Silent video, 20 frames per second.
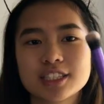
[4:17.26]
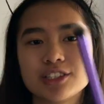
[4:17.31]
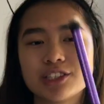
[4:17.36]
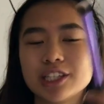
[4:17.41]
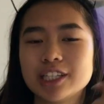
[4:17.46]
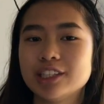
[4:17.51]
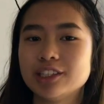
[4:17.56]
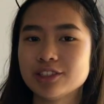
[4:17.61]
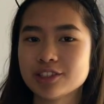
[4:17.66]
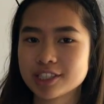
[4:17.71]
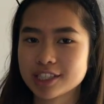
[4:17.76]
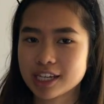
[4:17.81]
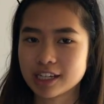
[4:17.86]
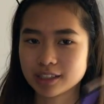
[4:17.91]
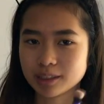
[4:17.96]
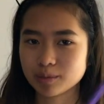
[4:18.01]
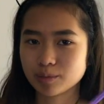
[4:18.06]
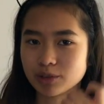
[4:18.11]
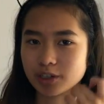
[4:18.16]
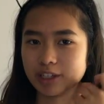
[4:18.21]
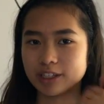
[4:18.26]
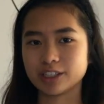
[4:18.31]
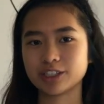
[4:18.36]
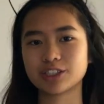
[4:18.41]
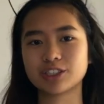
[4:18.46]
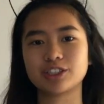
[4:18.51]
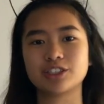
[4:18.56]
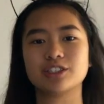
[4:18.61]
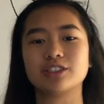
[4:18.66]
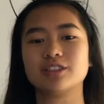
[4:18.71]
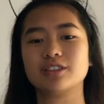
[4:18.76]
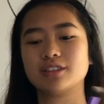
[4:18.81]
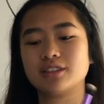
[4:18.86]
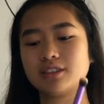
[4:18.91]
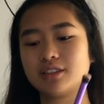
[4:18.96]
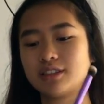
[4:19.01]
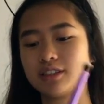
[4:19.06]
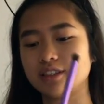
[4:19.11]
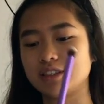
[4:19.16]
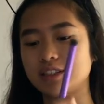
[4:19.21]
You can use any brush
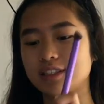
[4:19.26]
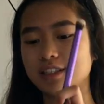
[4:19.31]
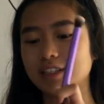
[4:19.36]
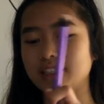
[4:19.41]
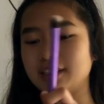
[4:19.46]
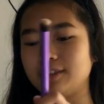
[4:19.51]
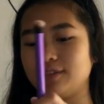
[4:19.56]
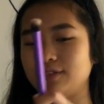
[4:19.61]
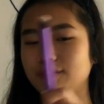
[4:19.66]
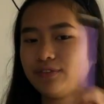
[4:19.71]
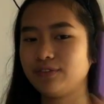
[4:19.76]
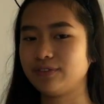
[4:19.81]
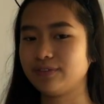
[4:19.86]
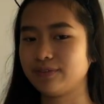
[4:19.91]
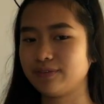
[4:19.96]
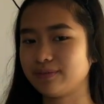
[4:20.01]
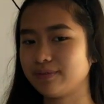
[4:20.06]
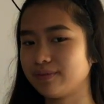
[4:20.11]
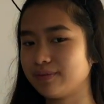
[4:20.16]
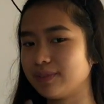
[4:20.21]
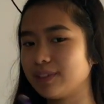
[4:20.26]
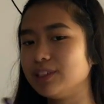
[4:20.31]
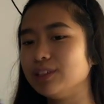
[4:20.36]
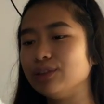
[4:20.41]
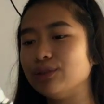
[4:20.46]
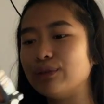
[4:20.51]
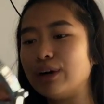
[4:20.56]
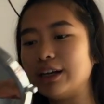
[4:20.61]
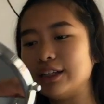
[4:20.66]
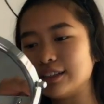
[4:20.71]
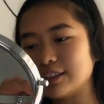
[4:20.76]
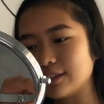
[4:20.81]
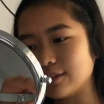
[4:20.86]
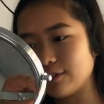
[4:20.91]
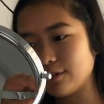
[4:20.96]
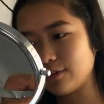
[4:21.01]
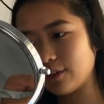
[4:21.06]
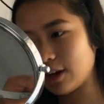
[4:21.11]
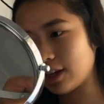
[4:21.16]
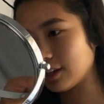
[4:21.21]
if you want to
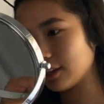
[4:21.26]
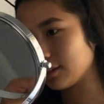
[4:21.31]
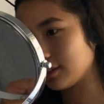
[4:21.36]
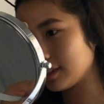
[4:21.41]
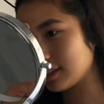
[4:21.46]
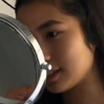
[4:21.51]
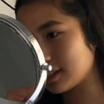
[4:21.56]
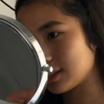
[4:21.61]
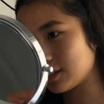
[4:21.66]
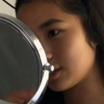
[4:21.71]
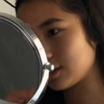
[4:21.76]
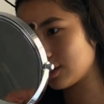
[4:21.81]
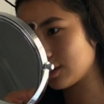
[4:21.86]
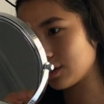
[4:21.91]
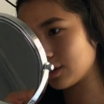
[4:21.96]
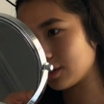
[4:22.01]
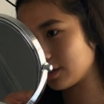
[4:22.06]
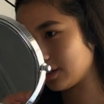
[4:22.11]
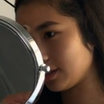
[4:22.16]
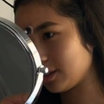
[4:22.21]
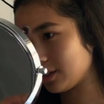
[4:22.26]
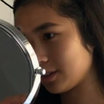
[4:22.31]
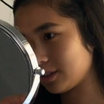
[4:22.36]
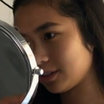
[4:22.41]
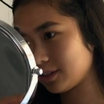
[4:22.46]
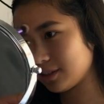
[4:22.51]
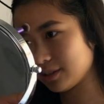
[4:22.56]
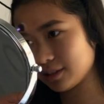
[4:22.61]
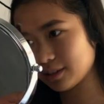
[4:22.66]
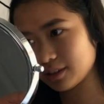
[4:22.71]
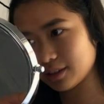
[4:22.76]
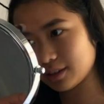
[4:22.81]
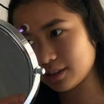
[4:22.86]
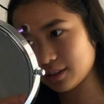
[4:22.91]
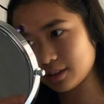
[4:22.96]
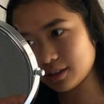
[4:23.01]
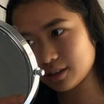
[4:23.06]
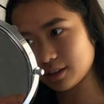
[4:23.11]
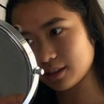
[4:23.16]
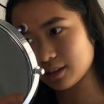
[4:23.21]
follow this tutorial.
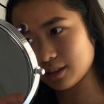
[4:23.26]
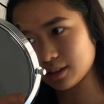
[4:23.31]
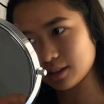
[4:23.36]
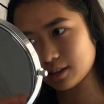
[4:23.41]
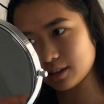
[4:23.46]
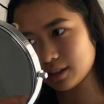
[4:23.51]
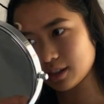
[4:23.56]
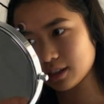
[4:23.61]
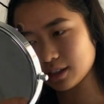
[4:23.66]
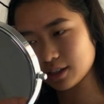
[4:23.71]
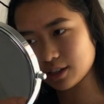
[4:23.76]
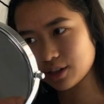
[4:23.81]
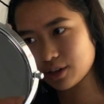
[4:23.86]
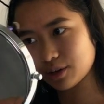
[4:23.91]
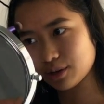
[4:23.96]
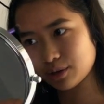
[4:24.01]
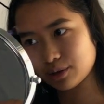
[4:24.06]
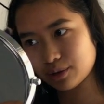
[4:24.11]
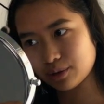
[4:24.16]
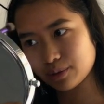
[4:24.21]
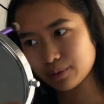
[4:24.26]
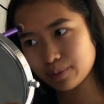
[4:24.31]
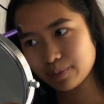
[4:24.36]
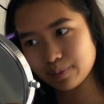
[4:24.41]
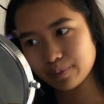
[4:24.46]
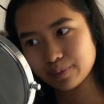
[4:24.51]
So